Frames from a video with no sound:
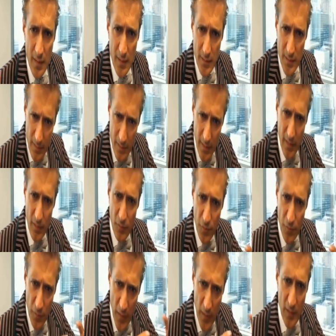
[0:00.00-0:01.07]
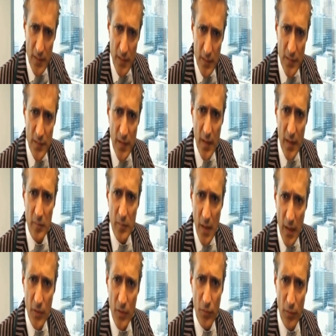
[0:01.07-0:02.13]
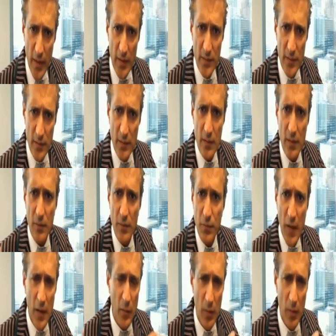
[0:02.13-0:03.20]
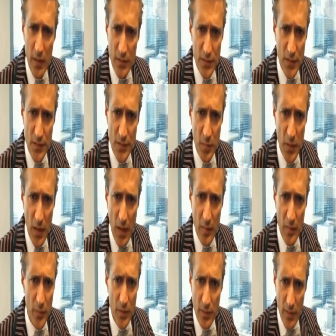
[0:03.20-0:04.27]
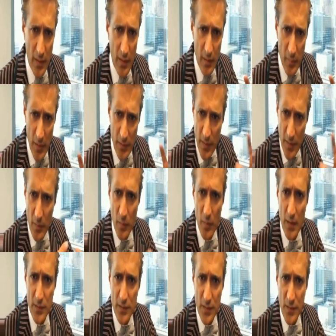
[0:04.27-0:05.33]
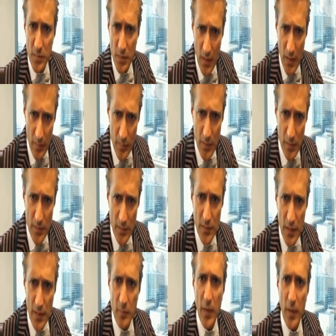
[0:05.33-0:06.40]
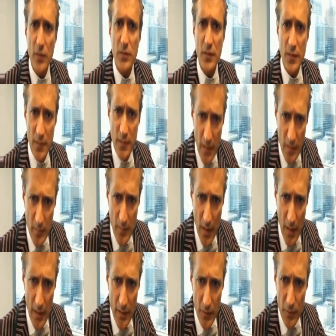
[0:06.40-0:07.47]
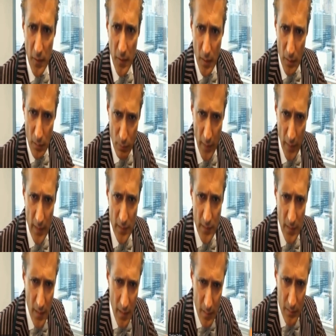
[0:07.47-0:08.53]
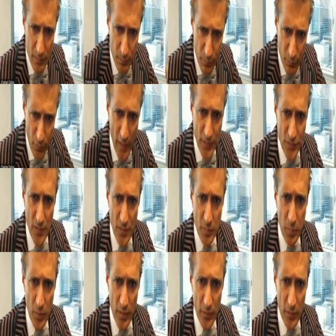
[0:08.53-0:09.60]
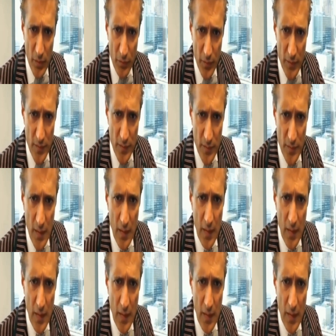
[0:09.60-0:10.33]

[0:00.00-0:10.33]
You're getting fairly the same kind of rate. So you're getting 5-1 adjustable arm, you're going to get about 10-1 adjustable arm, you're going to get about the same kind of rates, a fractional point of differences.